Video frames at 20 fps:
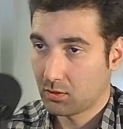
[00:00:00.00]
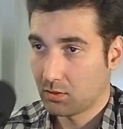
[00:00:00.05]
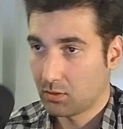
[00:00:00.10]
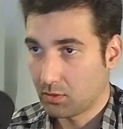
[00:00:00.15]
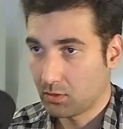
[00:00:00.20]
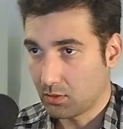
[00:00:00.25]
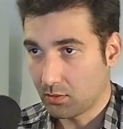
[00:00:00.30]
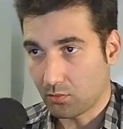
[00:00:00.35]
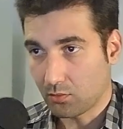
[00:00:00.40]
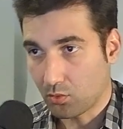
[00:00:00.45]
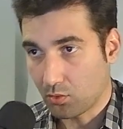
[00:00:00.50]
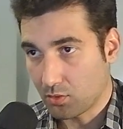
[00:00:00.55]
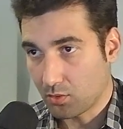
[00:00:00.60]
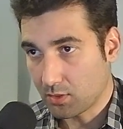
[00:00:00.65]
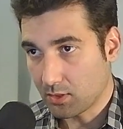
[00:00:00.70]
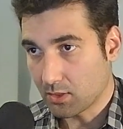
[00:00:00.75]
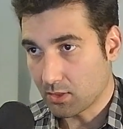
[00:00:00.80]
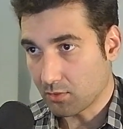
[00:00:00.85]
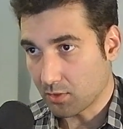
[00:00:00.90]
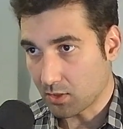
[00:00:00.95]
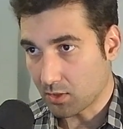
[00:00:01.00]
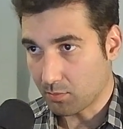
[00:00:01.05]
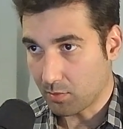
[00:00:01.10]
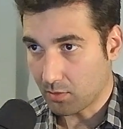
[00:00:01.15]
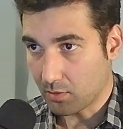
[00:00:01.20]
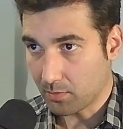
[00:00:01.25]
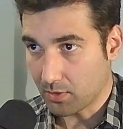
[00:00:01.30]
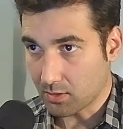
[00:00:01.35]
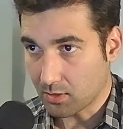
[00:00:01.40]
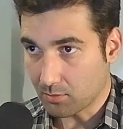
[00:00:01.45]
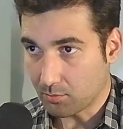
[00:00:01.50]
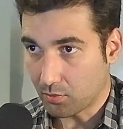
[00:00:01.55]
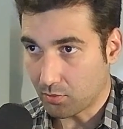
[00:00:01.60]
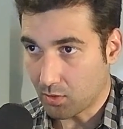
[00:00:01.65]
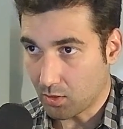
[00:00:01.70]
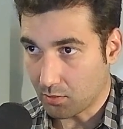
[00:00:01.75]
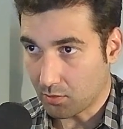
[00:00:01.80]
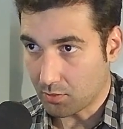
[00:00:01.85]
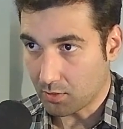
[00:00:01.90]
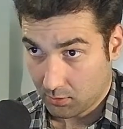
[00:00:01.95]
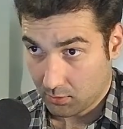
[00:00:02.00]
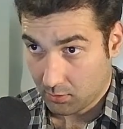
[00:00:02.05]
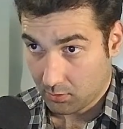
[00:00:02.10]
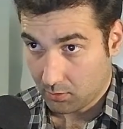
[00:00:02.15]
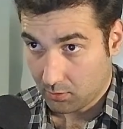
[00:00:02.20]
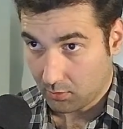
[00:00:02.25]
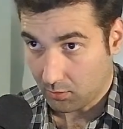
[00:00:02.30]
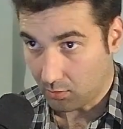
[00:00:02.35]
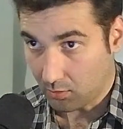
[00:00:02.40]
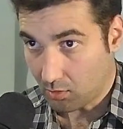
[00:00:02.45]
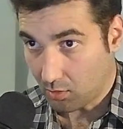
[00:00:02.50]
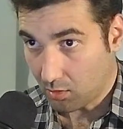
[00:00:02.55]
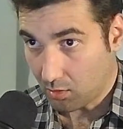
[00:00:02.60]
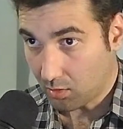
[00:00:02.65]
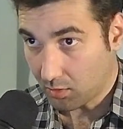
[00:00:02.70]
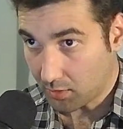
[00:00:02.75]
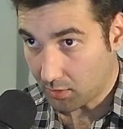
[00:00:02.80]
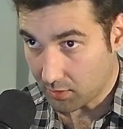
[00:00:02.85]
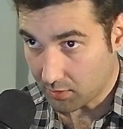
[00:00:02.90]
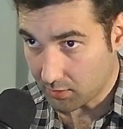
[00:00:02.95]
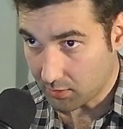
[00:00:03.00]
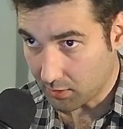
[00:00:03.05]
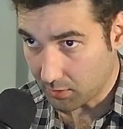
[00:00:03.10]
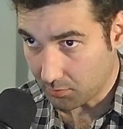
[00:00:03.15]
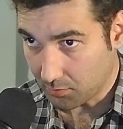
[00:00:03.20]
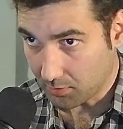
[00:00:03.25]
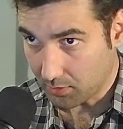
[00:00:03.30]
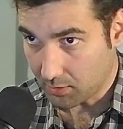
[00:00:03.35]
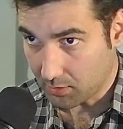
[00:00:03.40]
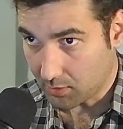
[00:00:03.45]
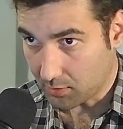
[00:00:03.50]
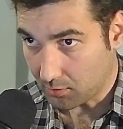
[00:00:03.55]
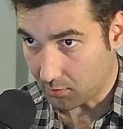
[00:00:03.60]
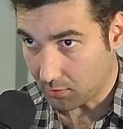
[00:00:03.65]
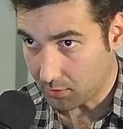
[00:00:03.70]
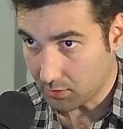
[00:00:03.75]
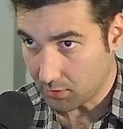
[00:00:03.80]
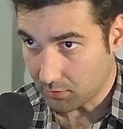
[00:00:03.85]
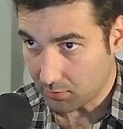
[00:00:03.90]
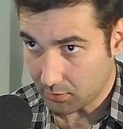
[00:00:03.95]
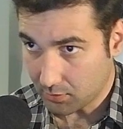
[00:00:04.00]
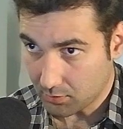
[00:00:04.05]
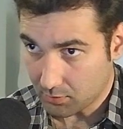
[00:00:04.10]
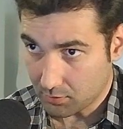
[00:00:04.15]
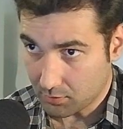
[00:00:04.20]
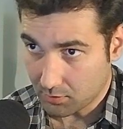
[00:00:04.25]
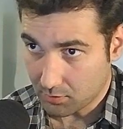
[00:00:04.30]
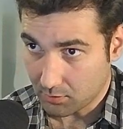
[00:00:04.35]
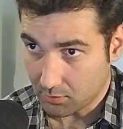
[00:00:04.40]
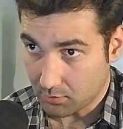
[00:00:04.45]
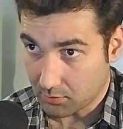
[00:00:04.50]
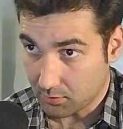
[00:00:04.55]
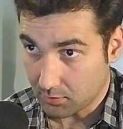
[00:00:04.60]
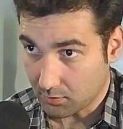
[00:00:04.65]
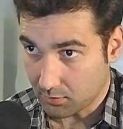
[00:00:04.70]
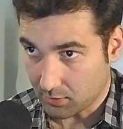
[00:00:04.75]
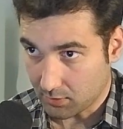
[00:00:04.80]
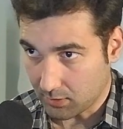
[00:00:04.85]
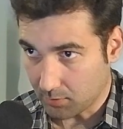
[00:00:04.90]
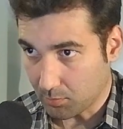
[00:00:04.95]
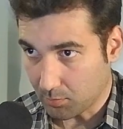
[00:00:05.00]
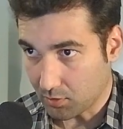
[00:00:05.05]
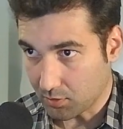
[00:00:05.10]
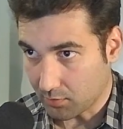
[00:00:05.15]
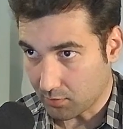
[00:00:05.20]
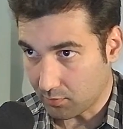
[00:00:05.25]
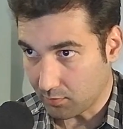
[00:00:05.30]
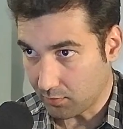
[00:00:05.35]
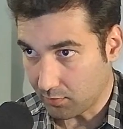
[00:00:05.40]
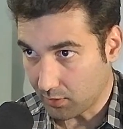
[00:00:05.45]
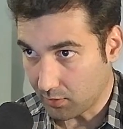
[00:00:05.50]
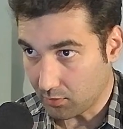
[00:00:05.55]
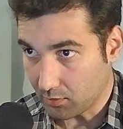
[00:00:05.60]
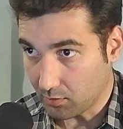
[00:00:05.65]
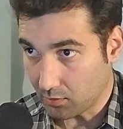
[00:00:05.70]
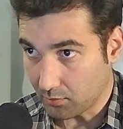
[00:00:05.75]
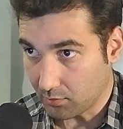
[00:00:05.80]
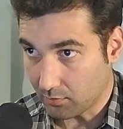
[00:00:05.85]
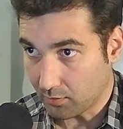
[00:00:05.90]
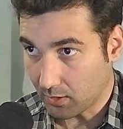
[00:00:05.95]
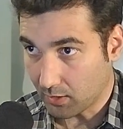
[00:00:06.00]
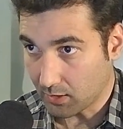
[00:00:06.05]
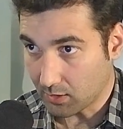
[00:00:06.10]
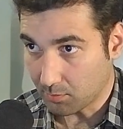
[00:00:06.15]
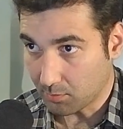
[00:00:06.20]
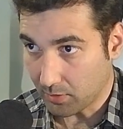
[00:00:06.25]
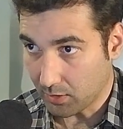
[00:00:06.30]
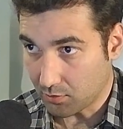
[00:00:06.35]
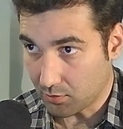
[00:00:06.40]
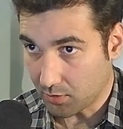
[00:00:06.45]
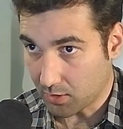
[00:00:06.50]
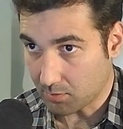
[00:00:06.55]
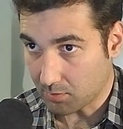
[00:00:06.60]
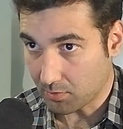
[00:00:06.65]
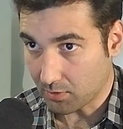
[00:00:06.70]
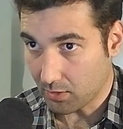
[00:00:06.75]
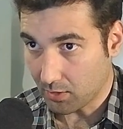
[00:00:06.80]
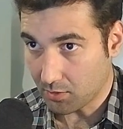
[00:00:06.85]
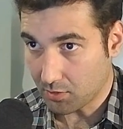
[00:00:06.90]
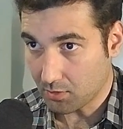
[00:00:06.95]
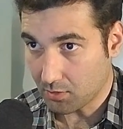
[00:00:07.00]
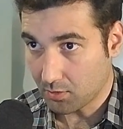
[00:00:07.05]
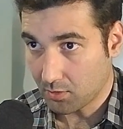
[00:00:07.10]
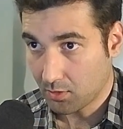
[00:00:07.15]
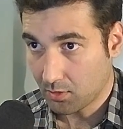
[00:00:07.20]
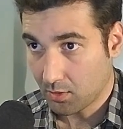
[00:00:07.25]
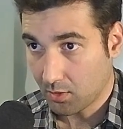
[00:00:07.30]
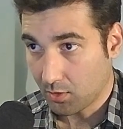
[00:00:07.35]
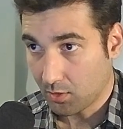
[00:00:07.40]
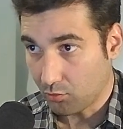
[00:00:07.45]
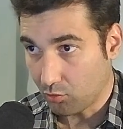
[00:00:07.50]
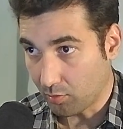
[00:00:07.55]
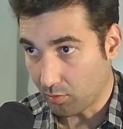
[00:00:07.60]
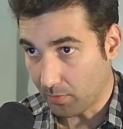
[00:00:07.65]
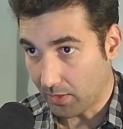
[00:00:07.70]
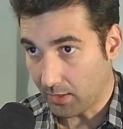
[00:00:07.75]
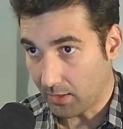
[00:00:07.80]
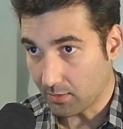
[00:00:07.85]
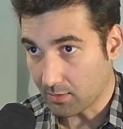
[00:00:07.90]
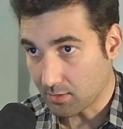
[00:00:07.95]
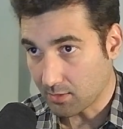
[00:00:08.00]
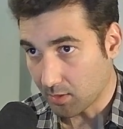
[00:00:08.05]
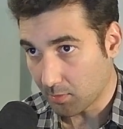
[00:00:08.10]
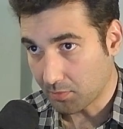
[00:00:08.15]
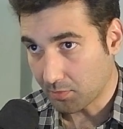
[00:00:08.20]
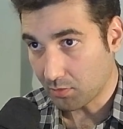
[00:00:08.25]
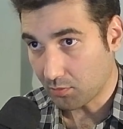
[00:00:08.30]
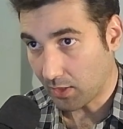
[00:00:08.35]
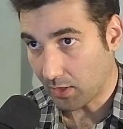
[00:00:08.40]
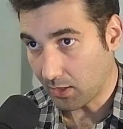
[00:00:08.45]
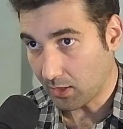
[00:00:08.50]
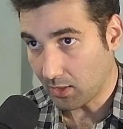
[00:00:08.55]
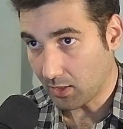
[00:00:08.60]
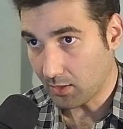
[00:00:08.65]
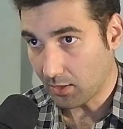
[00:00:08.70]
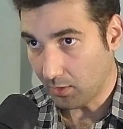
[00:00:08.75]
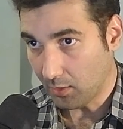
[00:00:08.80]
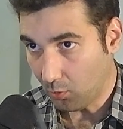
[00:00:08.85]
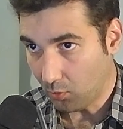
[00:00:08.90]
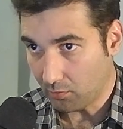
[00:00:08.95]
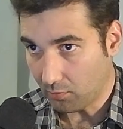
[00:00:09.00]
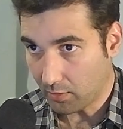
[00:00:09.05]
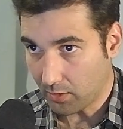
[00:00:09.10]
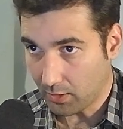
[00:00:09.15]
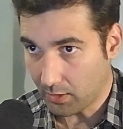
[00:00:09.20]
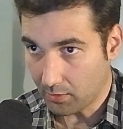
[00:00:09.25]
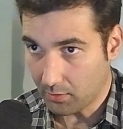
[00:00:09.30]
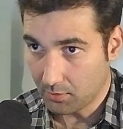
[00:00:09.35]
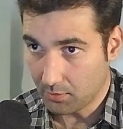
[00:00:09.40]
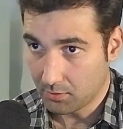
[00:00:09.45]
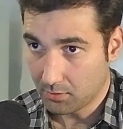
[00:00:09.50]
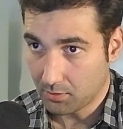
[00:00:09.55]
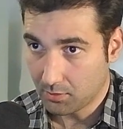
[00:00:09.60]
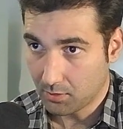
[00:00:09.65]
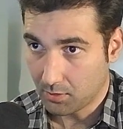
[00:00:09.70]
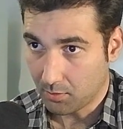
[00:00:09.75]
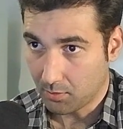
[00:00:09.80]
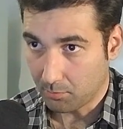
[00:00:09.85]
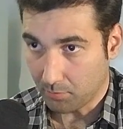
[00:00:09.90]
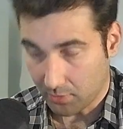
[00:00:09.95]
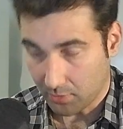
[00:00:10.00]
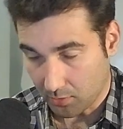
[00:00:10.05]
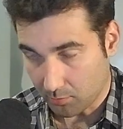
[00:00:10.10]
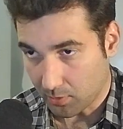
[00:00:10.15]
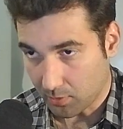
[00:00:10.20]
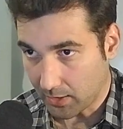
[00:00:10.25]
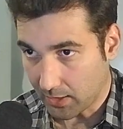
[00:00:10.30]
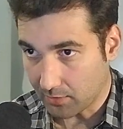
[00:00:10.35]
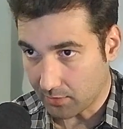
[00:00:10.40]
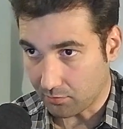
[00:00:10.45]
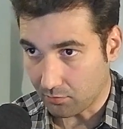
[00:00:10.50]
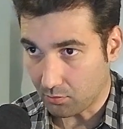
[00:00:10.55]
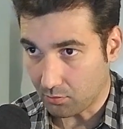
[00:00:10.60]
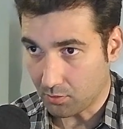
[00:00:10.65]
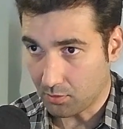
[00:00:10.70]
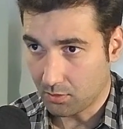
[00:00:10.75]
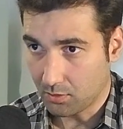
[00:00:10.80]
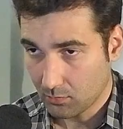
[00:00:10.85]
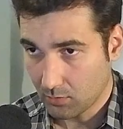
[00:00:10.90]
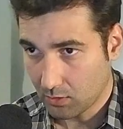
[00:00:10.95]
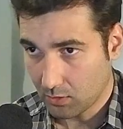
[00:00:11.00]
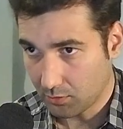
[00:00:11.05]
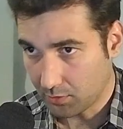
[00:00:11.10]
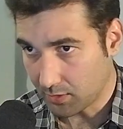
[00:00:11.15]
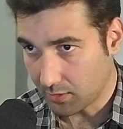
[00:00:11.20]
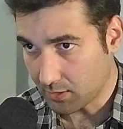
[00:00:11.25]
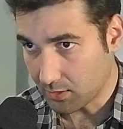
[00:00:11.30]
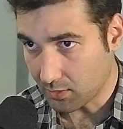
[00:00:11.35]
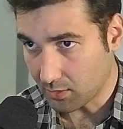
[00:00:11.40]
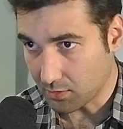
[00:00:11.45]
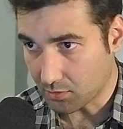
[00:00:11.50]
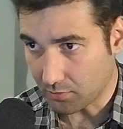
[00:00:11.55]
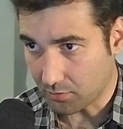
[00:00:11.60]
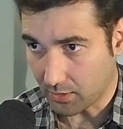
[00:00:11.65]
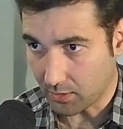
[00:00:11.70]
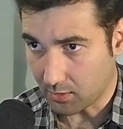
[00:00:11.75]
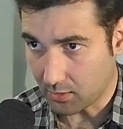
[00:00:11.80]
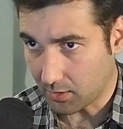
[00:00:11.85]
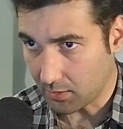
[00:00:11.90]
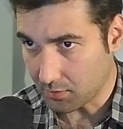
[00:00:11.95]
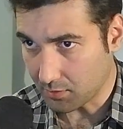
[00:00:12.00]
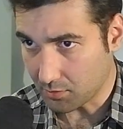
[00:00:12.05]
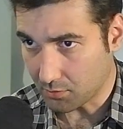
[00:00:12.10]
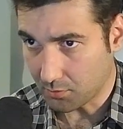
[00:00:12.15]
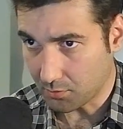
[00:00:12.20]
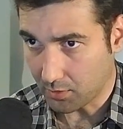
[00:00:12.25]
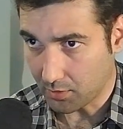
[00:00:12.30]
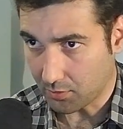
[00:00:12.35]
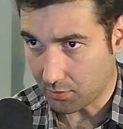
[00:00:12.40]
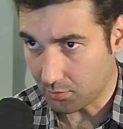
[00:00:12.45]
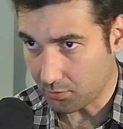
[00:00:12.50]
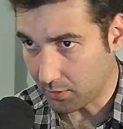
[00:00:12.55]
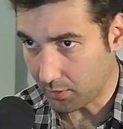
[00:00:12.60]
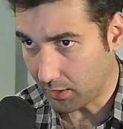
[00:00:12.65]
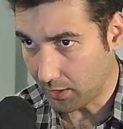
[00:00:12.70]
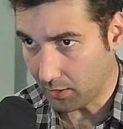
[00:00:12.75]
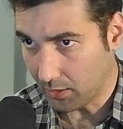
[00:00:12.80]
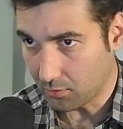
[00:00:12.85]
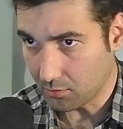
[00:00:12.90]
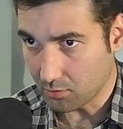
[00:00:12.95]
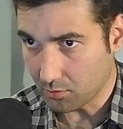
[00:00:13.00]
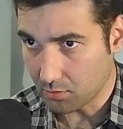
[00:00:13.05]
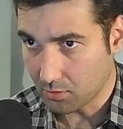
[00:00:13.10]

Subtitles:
Of course, these are experiments in progress. Long, continuous arterials, symbols of the vehicle of high-speed transportation, remain subterranean and overhead, but they're planned for. You can see the straight lines going through at angles,